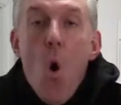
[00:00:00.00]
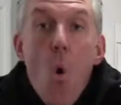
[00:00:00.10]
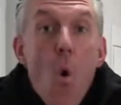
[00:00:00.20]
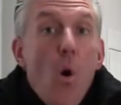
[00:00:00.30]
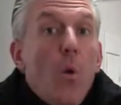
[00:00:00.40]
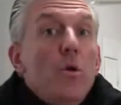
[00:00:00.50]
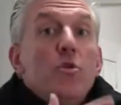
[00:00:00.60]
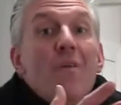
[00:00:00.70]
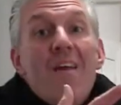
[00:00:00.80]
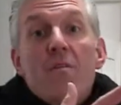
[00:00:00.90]
Or would you
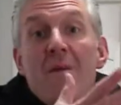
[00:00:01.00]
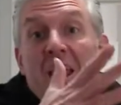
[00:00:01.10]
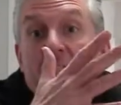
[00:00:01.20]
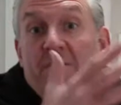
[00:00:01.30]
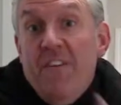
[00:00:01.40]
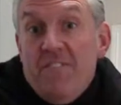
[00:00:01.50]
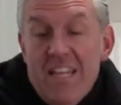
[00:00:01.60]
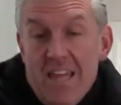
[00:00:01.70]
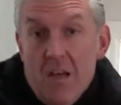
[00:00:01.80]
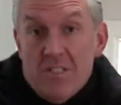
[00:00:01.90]
rather make
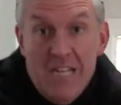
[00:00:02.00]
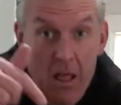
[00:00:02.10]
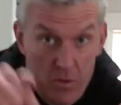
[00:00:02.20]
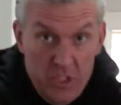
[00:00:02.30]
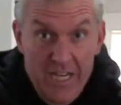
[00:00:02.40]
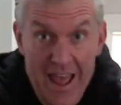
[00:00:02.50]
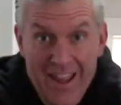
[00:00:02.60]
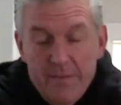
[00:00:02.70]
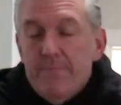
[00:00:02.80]
$50,000 today?